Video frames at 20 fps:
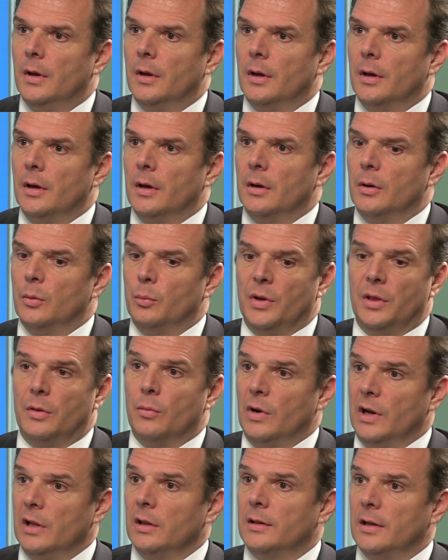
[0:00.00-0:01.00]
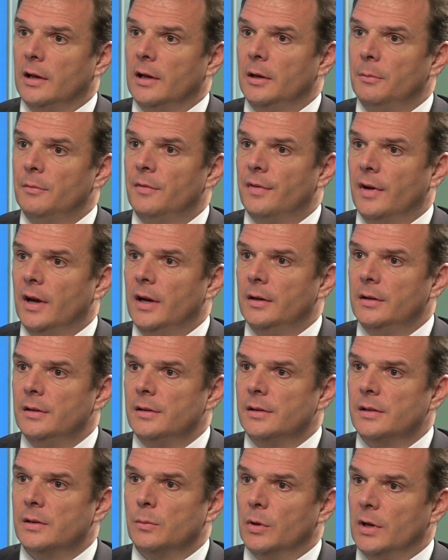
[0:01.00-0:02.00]
With real-time
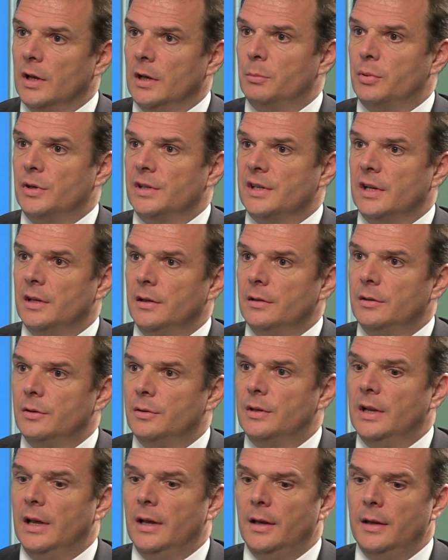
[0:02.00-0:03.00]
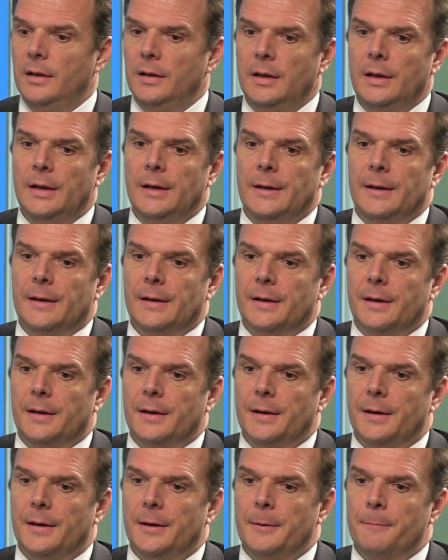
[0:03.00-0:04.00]
finance, what I presented today,
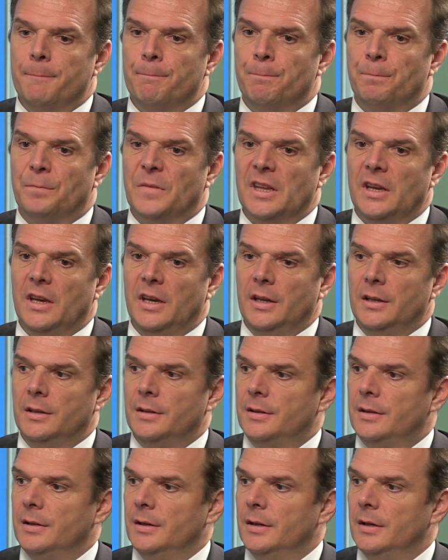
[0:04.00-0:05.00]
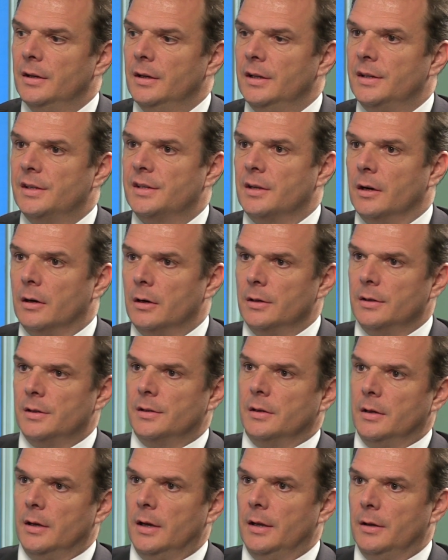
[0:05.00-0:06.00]
It
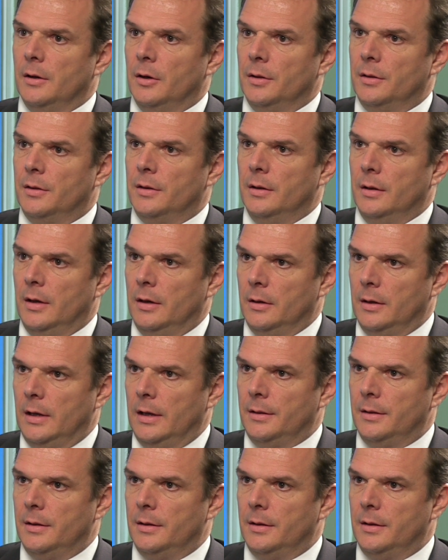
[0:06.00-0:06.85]
starts at